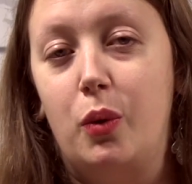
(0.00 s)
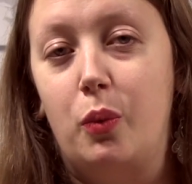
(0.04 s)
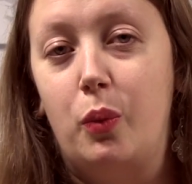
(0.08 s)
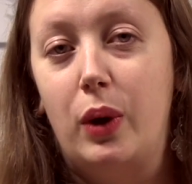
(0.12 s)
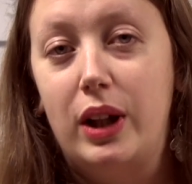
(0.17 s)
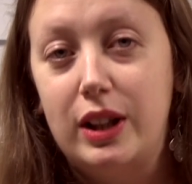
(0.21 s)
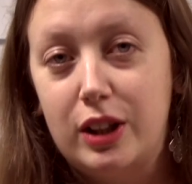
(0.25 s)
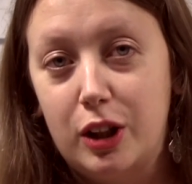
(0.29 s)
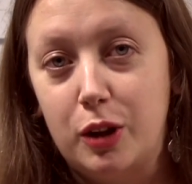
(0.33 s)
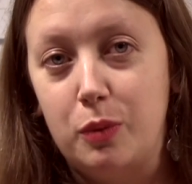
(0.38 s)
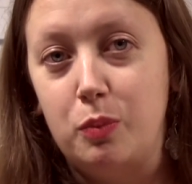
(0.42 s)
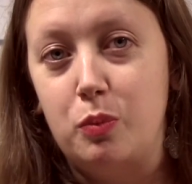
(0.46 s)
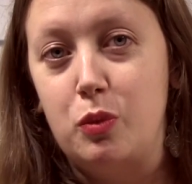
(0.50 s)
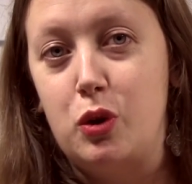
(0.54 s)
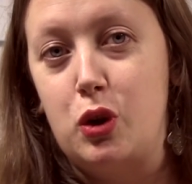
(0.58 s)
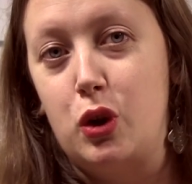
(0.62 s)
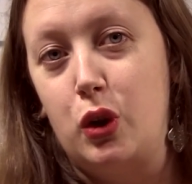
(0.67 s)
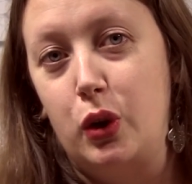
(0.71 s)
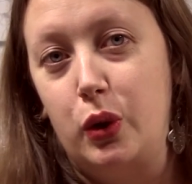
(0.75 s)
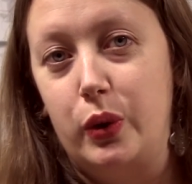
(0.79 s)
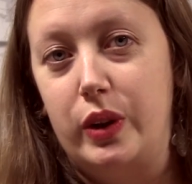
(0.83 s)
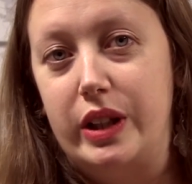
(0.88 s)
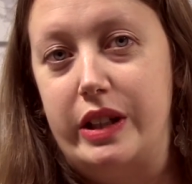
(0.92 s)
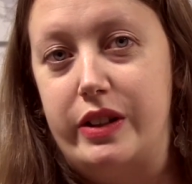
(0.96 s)
Welcome
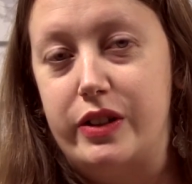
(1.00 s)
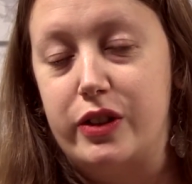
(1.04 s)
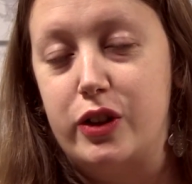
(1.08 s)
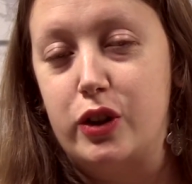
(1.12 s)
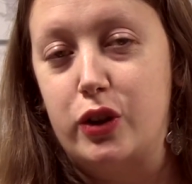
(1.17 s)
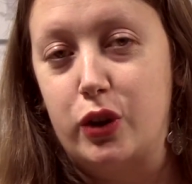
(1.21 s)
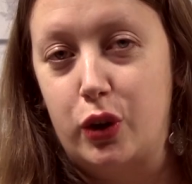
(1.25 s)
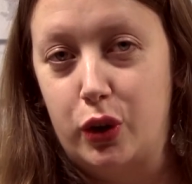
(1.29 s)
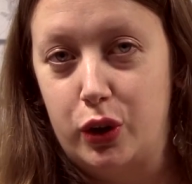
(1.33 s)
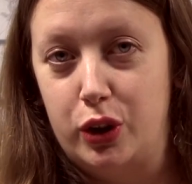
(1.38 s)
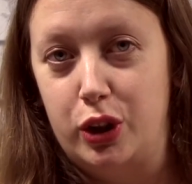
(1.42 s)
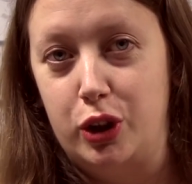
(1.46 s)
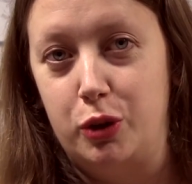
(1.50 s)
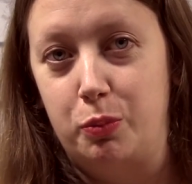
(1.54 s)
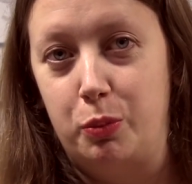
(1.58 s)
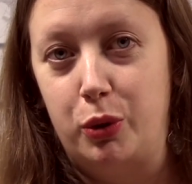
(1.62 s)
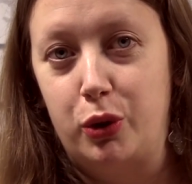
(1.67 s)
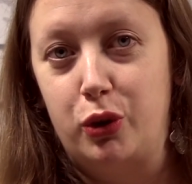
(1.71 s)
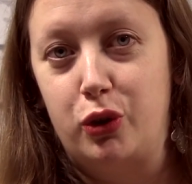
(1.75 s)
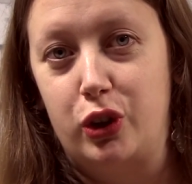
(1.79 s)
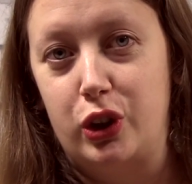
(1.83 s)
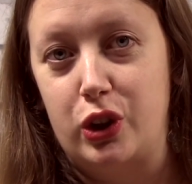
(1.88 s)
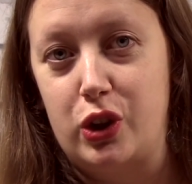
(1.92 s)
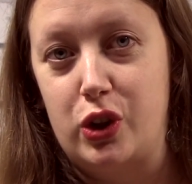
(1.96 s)
to this Scottish
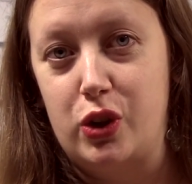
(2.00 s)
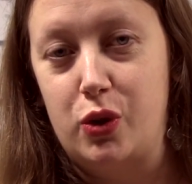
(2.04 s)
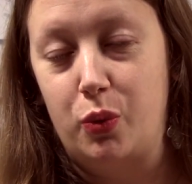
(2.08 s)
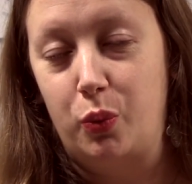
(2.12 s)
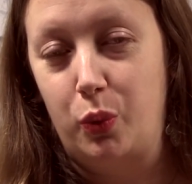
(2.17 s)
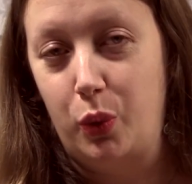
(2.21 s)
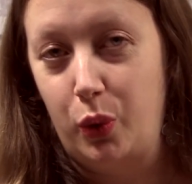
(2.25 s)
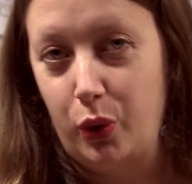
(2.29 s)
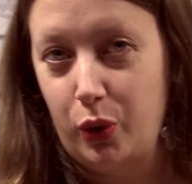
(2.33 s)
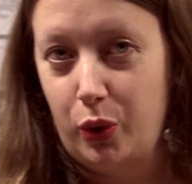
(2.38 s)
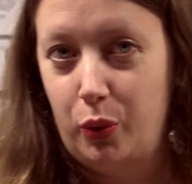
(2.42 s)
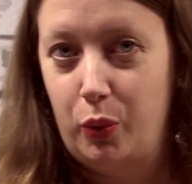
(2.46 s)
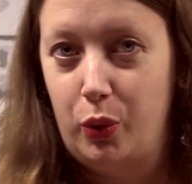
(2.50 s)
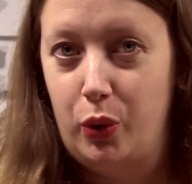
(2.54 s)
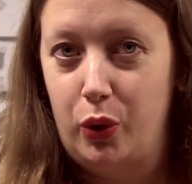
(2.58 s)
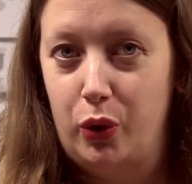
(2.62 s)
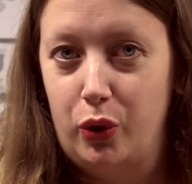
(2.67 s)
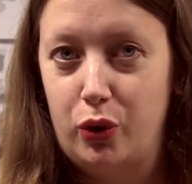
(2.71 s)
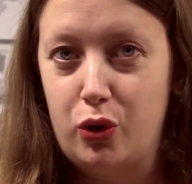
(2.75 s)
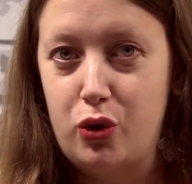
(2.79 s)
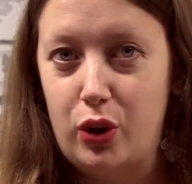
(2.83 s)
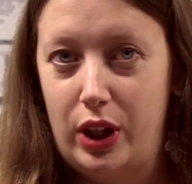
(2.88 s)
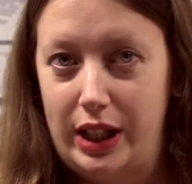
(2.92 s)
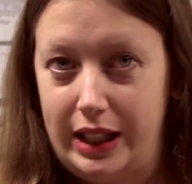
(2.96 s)
Book Trust Walk the
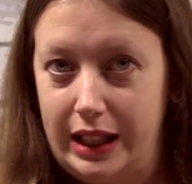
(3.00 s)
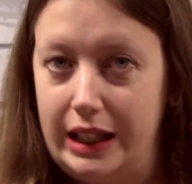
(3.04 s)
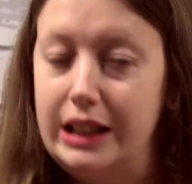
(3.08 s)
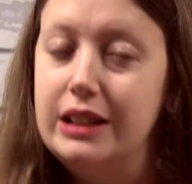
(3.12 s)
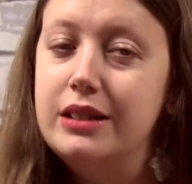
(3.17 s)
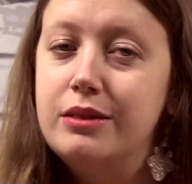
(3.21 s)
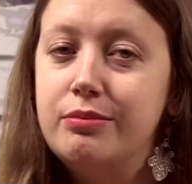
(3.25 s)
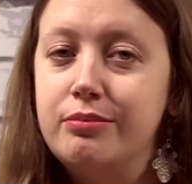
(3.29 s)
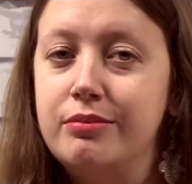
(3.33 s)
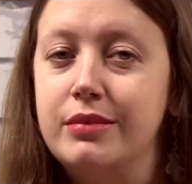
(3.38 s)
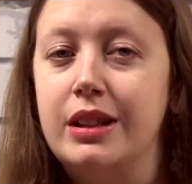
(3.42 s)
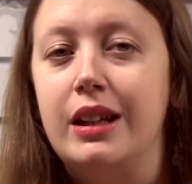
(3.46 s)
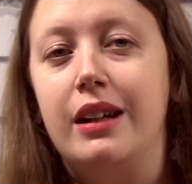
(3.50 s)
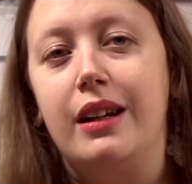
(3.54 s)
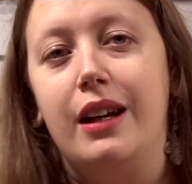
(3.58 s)
Walk training.